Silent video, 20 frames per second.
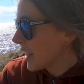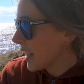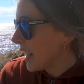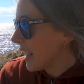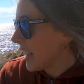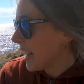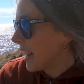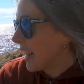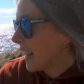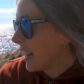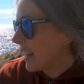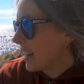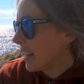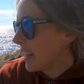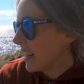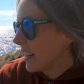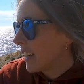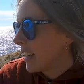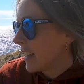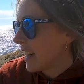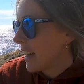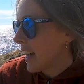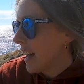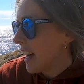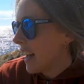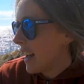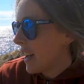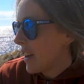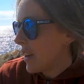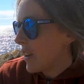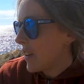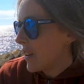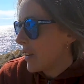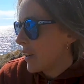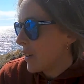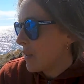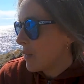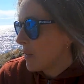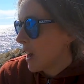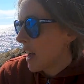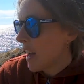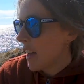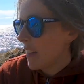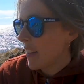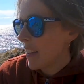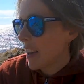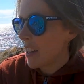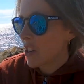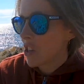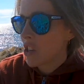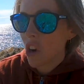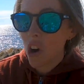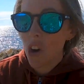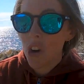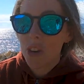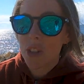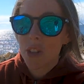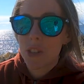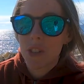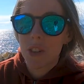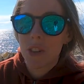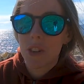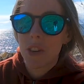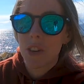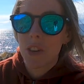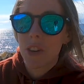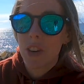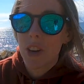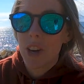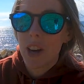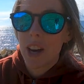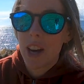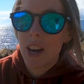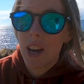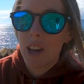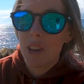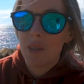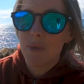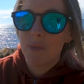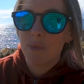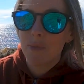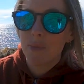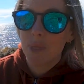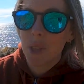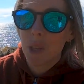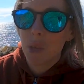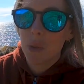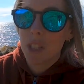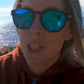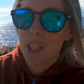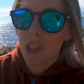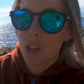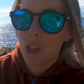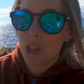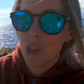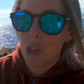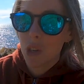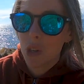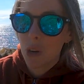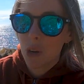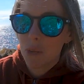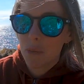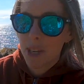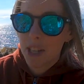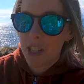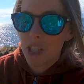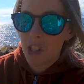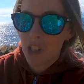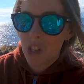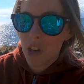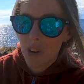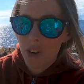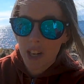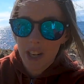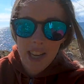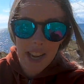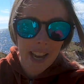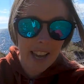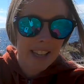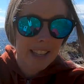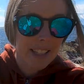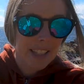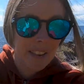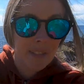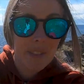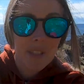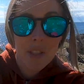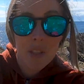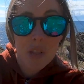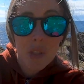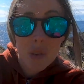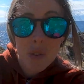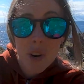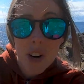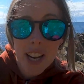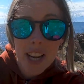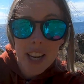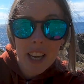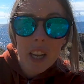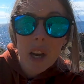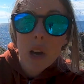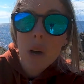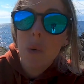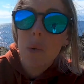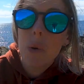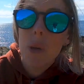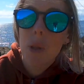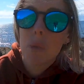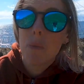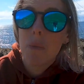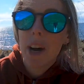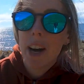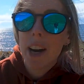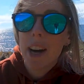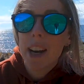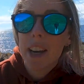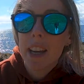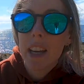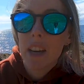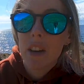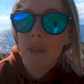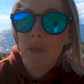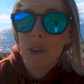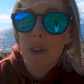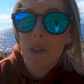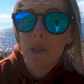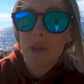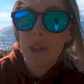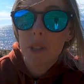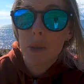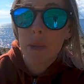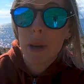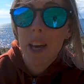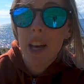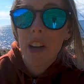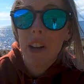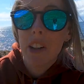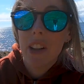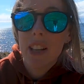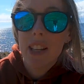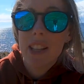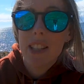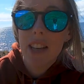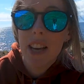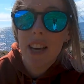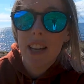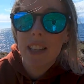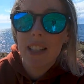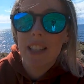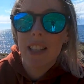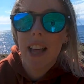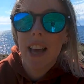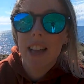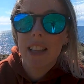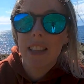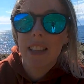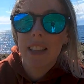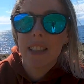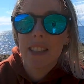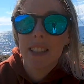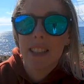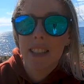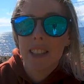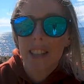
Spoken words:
it here, and I shot, we did the shoot on my Sony A7iii with my 50mm Ziess lens,